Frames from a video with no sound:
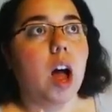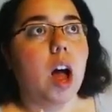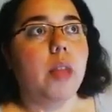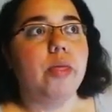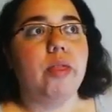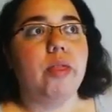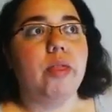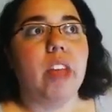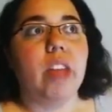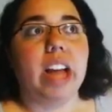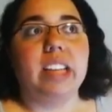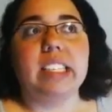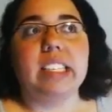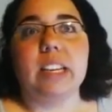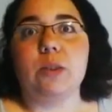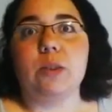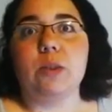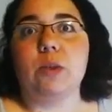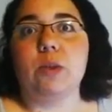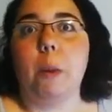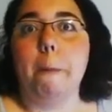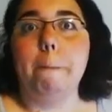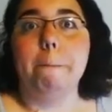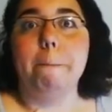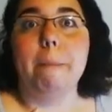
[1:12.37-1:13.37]
That sounds
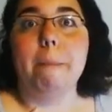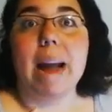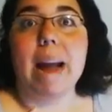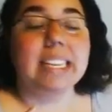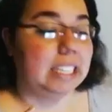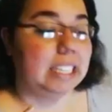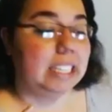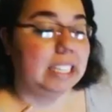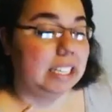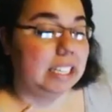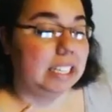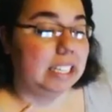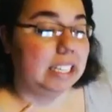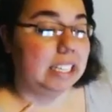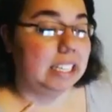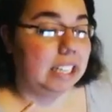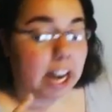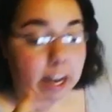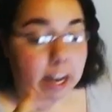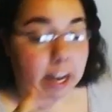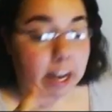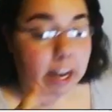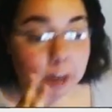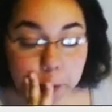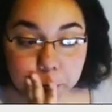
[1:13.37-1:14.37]
amazing.
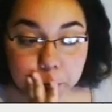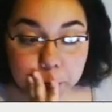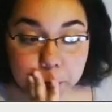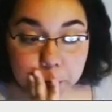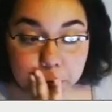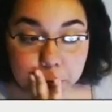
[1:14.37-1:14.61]
I know